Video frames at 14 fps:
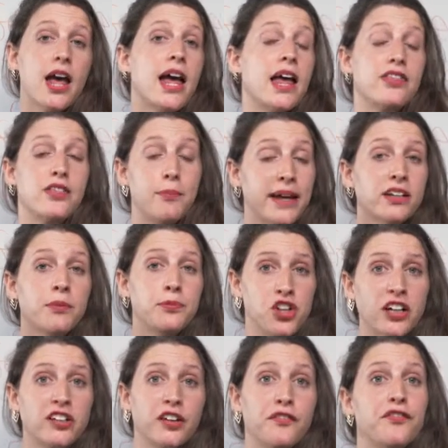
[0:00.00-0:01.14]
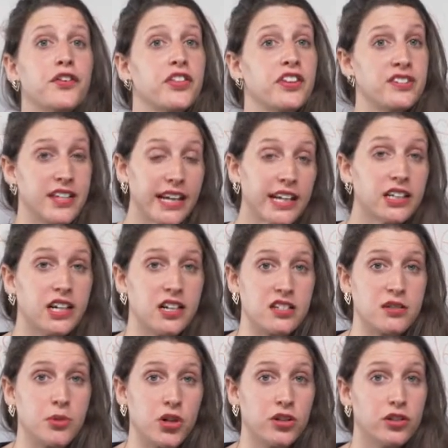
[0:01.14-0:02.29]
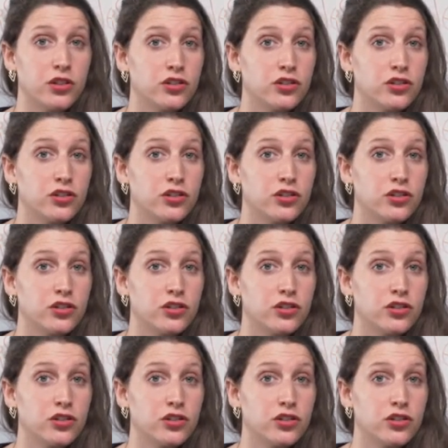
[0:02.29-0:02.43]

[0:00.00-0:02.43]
And the main objective for the second customer